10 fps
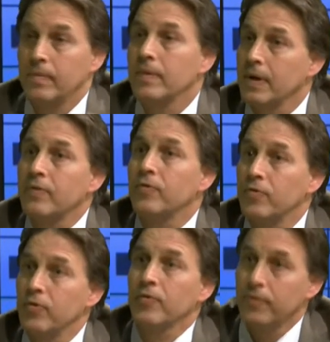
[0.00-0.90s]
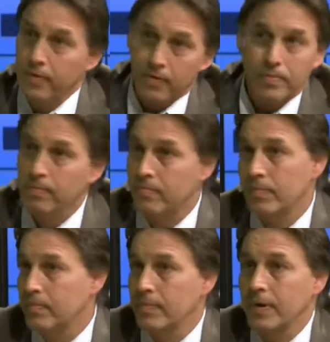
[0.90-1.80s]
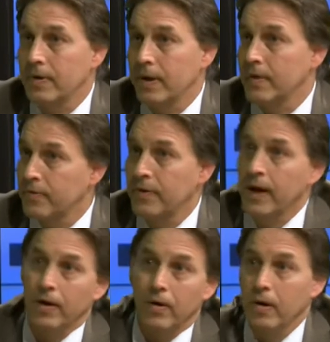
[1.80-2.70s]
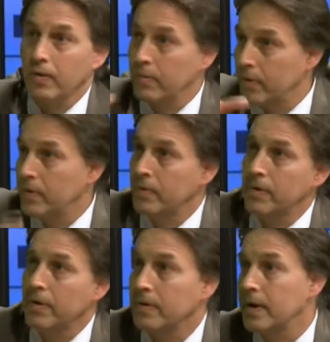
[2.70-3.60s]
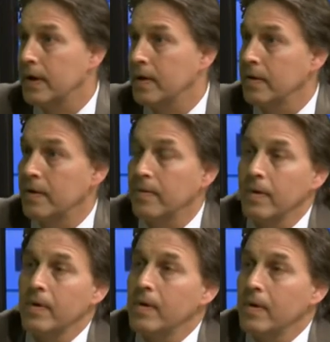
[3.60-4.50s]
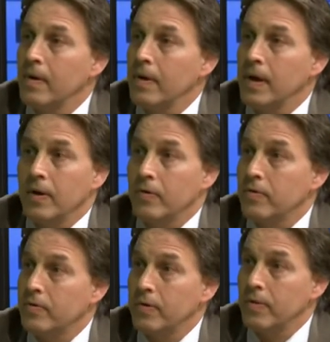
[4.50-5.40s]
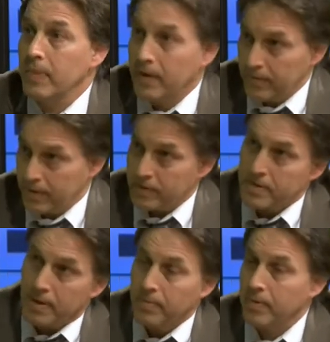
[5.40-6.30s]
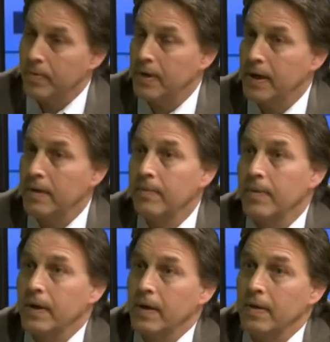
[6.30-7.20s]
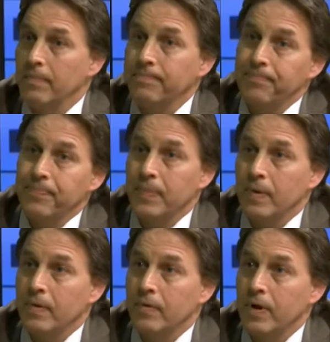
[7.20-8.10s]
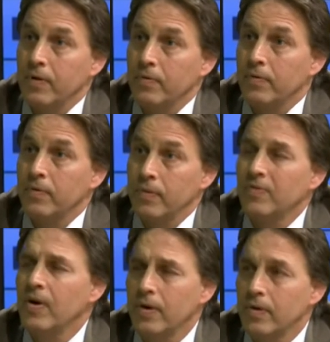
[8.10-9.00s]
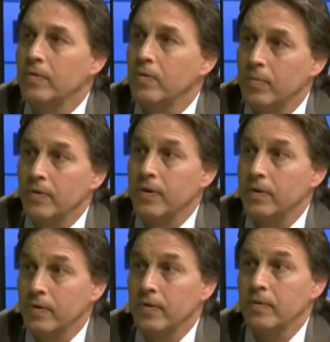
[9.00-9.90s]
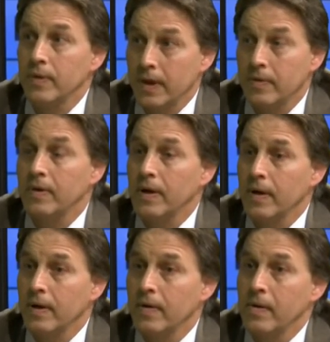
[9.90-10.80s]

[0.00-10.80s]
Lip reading: it's just a, you know, like a sign along the road that you're taking, and you just do your best each step of the way. And as long as, it's hard to do, but as long as they do that, they